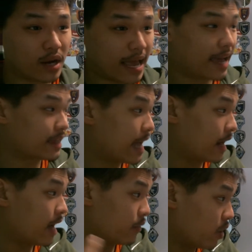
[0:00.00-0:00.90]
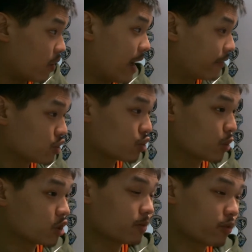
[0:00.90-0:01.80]
and that I will have to
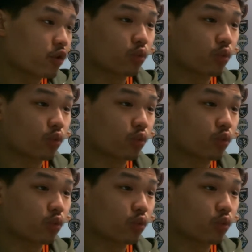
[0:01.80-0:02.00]
switch the board